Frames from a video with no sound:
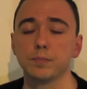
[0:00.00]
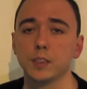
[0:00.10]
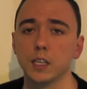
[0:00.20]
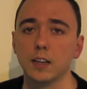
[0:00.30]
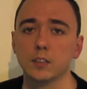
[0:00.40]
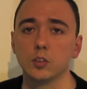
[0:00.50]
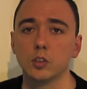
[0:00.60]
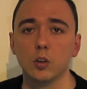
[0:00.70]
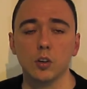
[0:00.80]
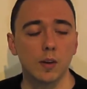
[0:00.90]
Okay, so
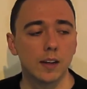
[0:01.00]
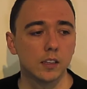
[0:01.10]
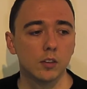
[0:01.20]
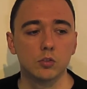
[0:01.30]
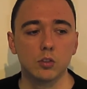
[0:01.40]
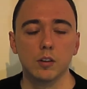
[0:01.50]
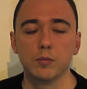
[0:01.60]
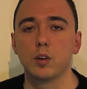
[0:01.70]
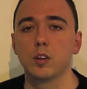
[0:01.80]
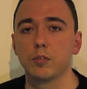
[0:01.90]
don't go out there and try and
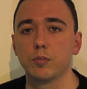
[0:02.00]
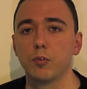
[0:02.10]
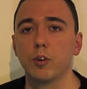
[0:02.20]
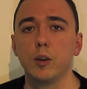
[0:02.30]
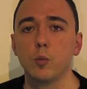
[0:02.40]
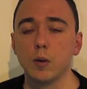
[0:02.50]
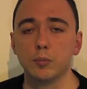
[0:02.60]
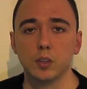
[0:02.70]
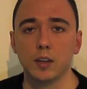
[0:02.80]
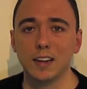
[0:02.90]
find a free
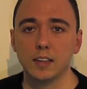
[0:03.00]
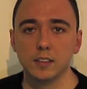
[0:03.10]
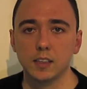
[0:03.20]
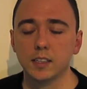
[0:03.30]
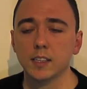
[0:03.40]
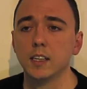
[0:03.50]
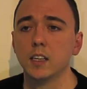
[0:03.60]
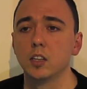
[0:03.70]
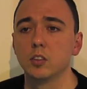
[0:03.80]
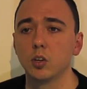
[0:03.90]
website editor.
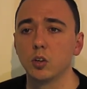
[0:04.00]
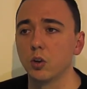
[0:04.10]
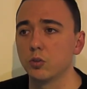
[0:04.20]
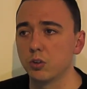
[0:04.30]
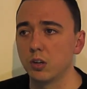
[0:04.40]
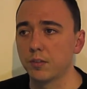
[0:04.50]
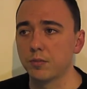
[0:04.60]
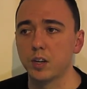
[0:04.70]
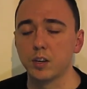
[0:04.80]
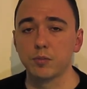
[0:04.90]
Don't go trying to
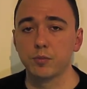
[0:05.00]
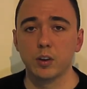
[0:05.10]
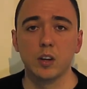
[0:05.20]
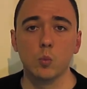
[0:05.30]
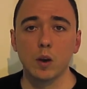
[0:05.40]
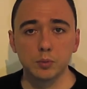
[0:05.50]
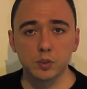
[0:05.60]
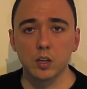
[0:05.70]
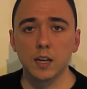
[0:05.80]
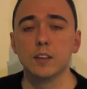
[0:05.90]
find a free
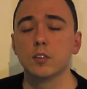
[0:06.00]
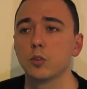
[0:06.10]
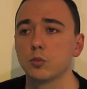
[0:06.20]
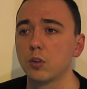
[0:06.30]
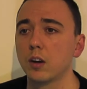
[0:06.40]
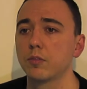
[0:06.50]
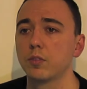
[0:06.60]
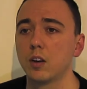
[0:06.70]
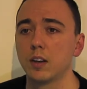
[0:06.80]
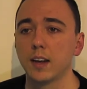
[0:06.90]
website. Don't try and
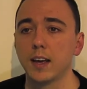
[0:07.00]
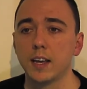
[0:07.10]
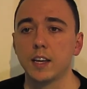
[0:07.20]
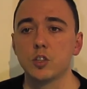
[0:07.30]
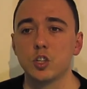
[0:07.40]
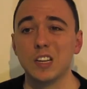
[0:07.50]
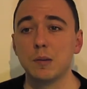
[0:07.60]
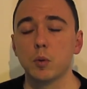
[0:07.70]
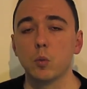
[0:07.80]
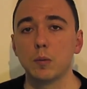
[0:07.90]
find a
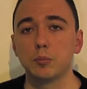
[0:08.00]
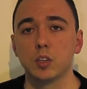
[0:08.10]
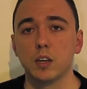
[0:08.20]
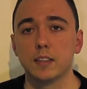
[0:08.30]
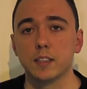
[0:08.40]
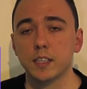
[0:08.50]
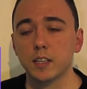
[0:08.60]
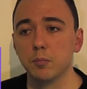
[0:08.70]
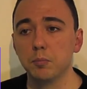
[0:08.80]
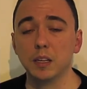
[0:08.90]
cheap website
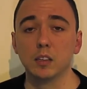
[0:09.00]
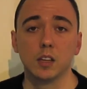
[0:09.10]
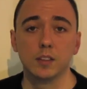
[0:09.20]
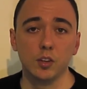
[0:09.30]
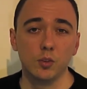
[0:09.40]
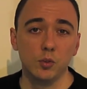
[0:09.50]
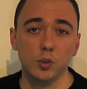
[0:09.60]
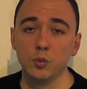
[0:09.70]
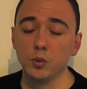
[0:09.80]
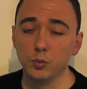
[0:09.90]
builder that you
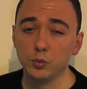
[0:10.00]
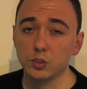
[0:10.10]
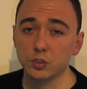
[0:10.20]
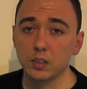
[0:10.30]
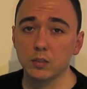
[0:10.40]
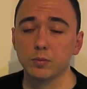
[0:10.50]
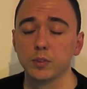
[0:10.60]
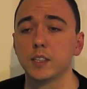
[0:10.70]
use yourself.